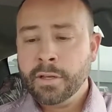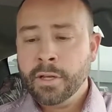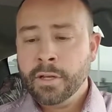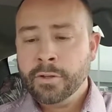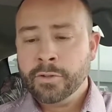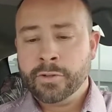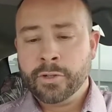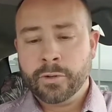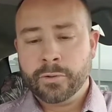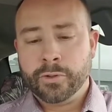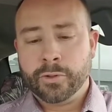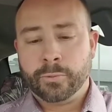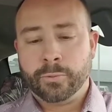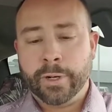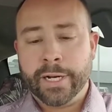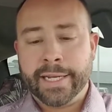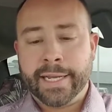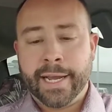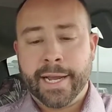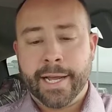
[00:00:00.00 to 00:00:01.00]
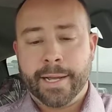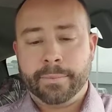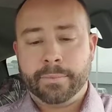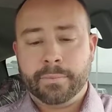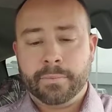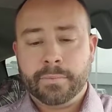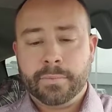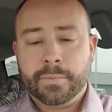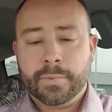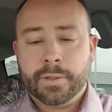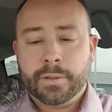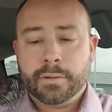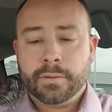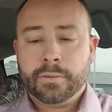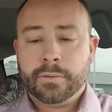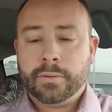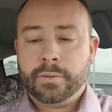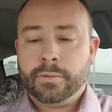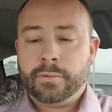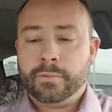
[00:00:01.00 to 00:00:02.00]
So to recap
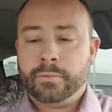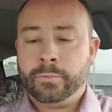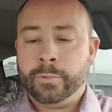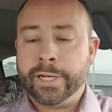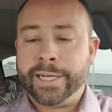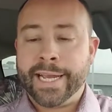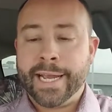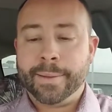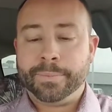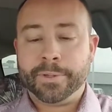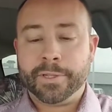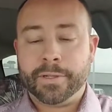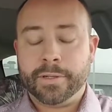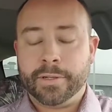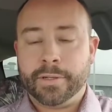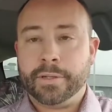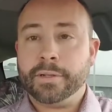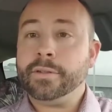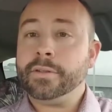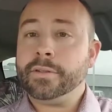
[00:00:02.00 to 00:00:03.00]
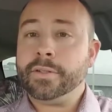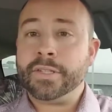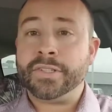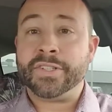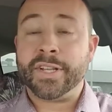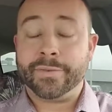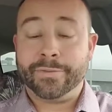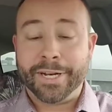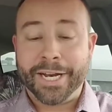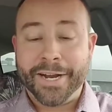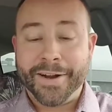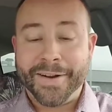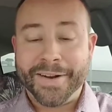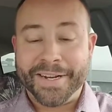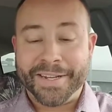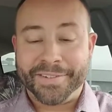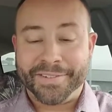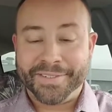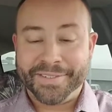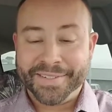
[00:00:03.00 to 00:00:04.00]
the 7
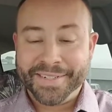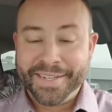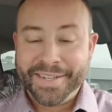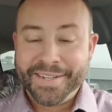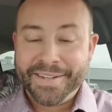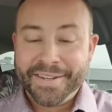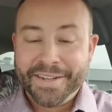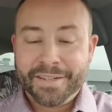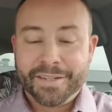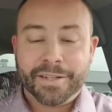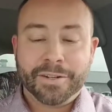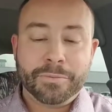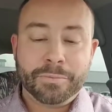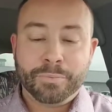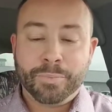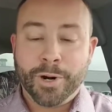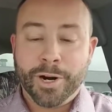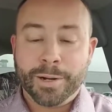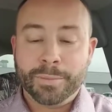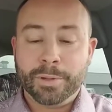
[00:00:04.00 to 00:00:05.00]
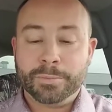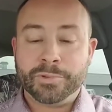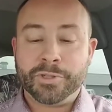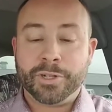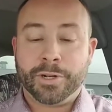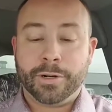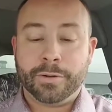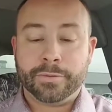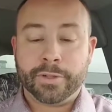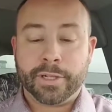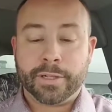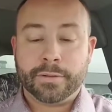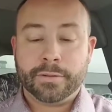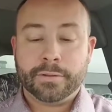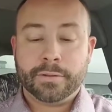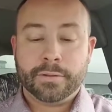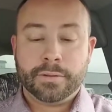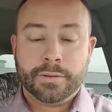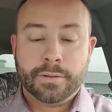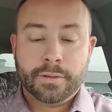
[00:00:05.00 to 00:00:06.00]
areas. Problem solving.
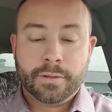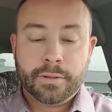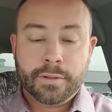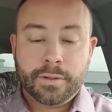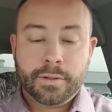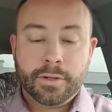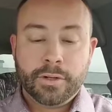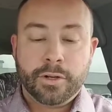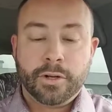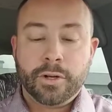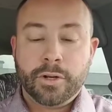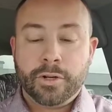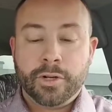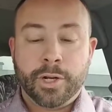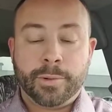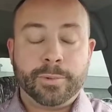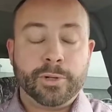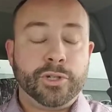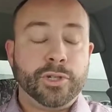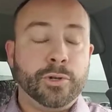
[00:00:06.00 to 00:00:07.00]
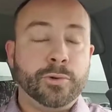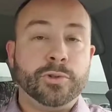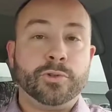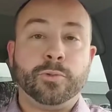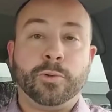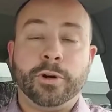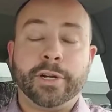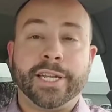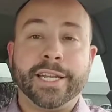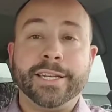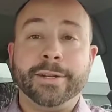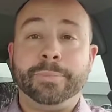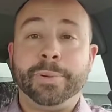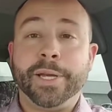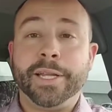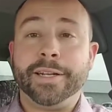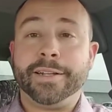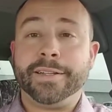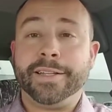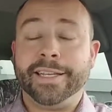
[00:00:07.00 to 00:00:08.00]
Number 2 is work
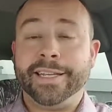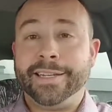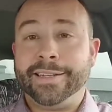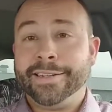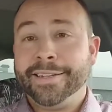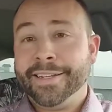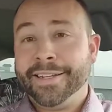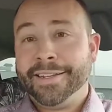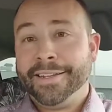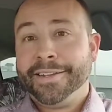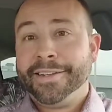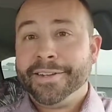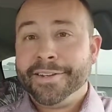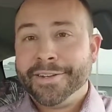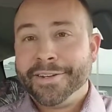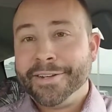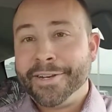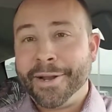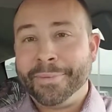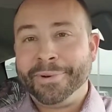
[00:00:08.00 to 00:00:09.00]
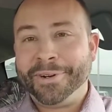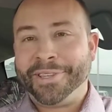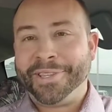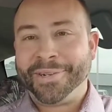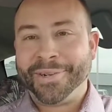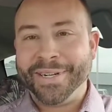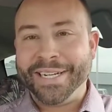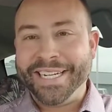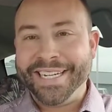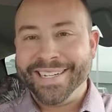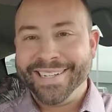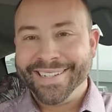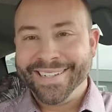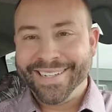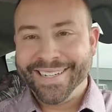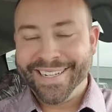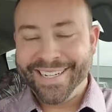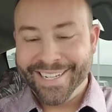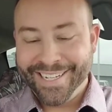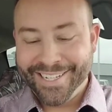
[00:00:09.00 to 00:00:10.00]
independently. Number 3
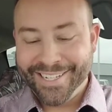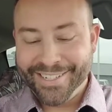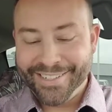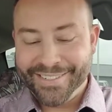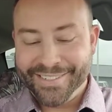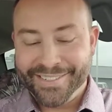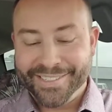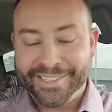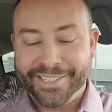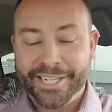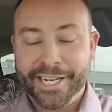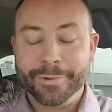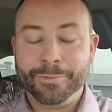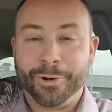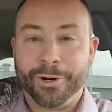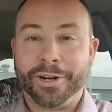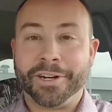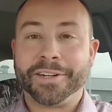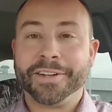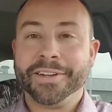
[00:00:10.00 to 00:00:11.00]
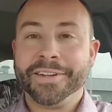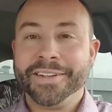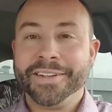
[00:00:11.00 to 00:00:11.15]
is teamwork.